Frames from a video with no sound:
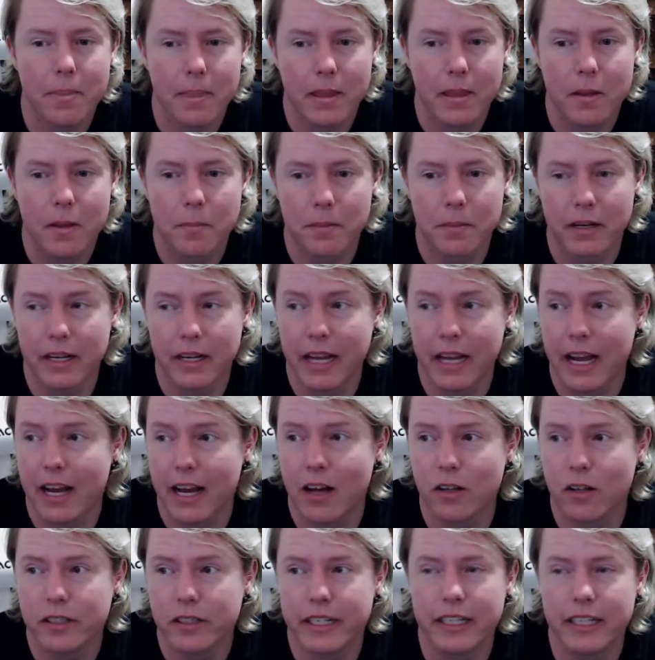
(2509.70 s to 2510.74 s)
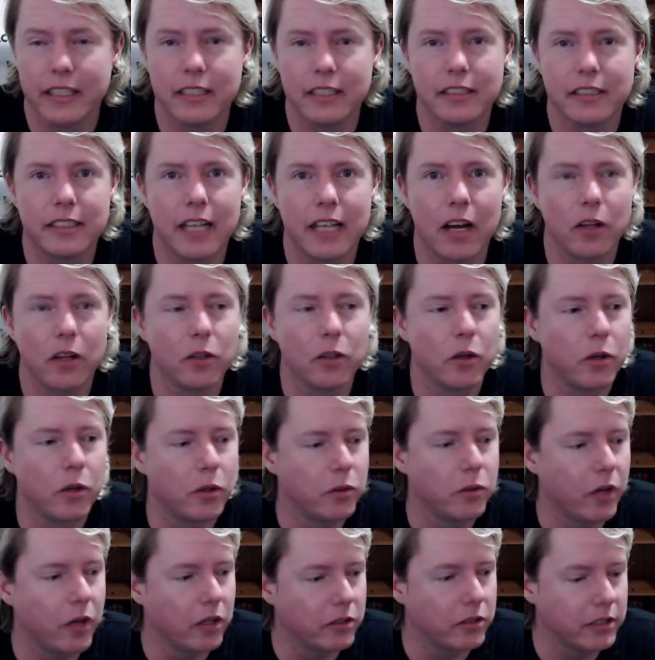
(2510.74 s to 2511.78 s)
But yeah, I'll get this
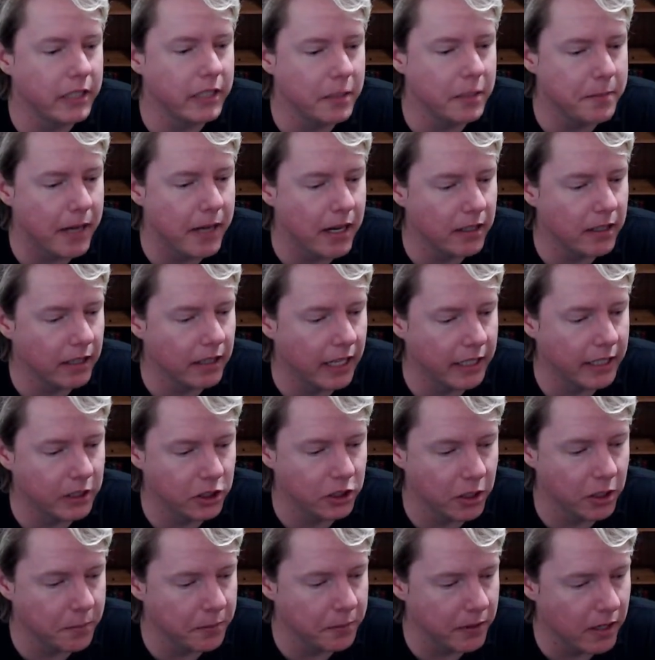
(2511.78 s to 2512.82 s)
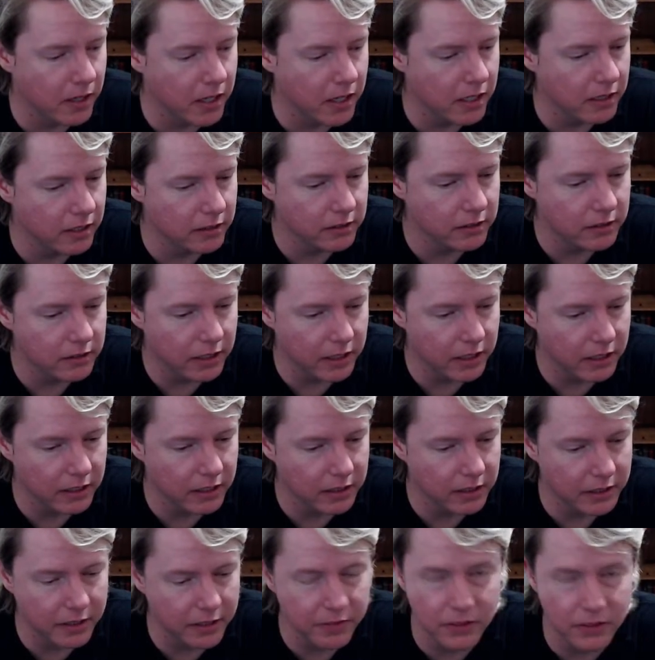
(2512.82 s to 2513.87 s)
downloaded. I'll see about like jumping on,
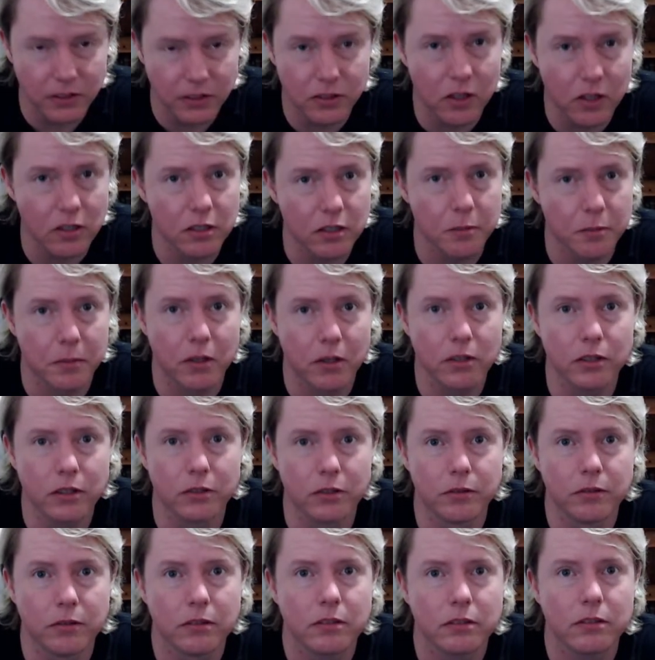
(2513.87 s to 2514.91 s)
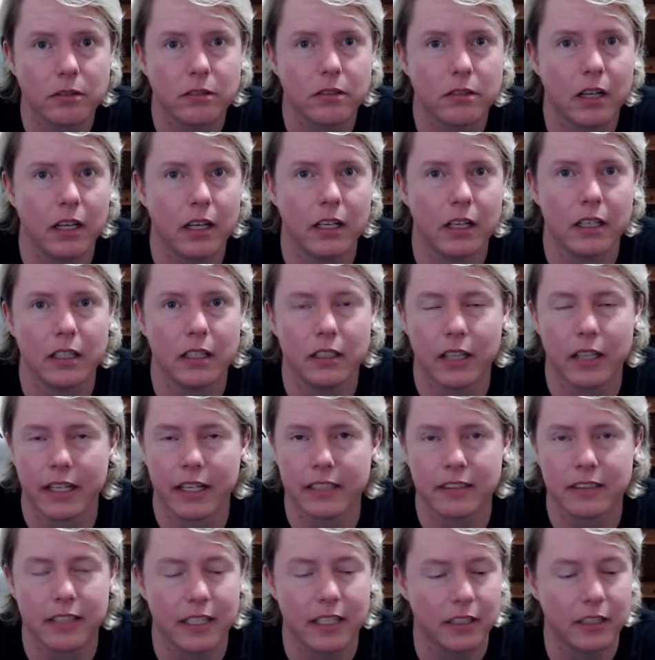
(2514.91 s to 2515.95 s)
even starting tomorrow. Like I
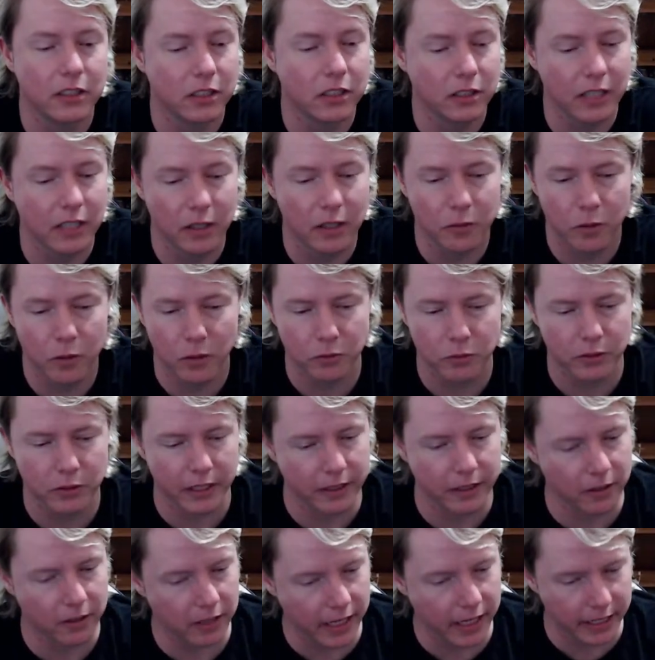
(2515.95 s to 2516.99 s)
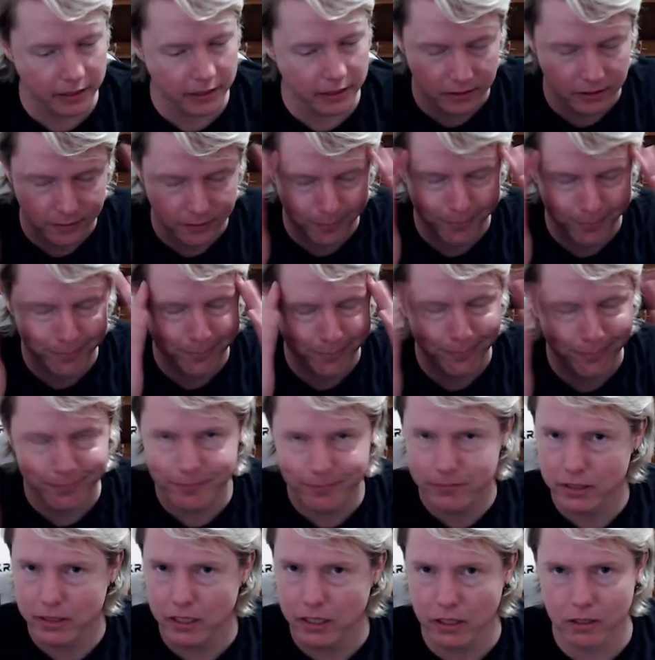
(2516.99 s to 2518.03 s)
said, I was like, all right, just
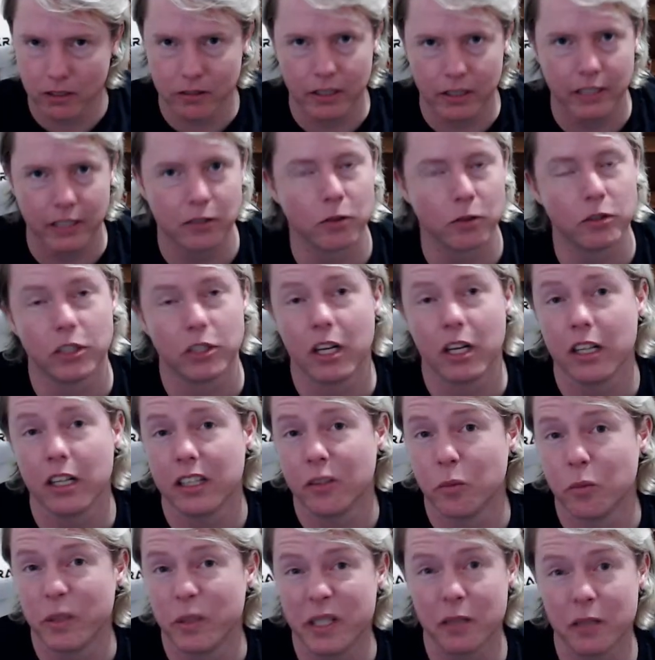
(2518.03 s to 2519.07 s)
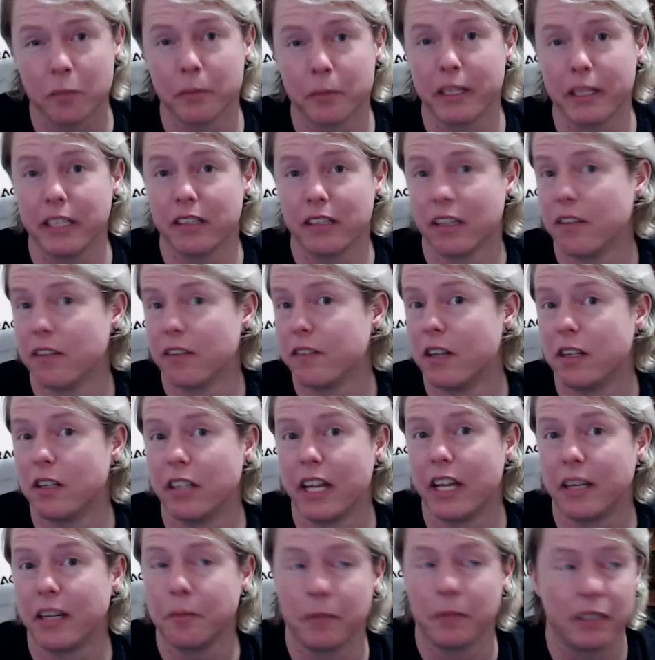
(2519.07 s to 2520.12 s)
I told Jonathan we're gonna be living on
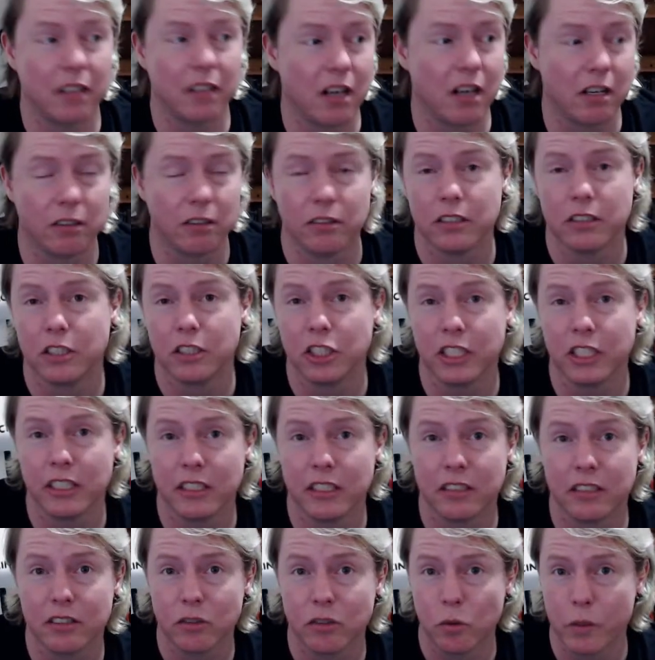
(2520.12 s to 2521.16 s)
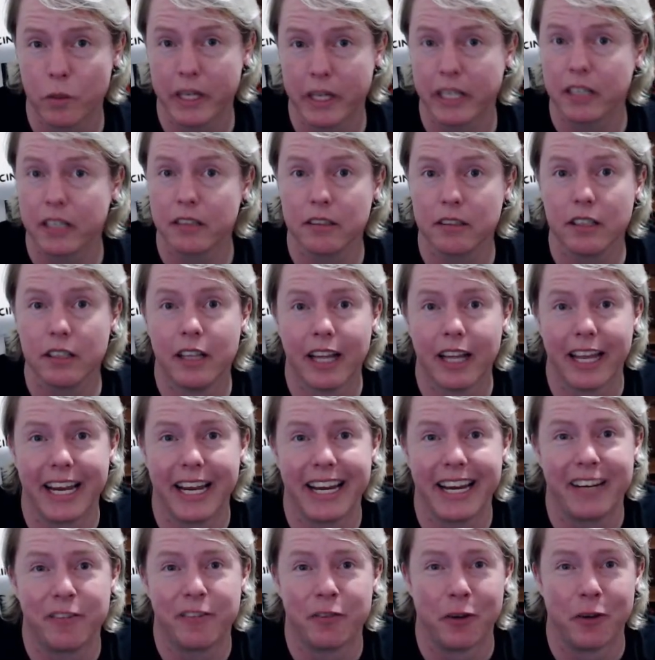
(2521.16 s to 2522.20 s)
like McDonald's and shit that's quick,
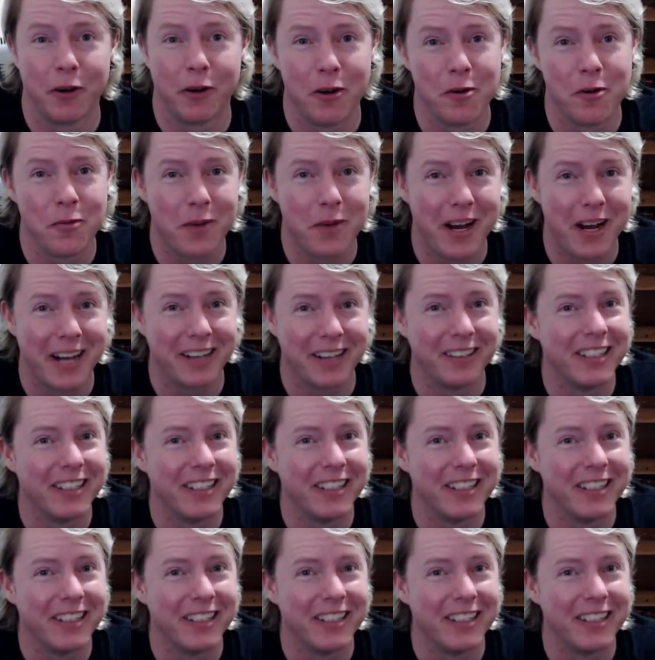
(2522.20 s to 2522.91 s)
like for a while.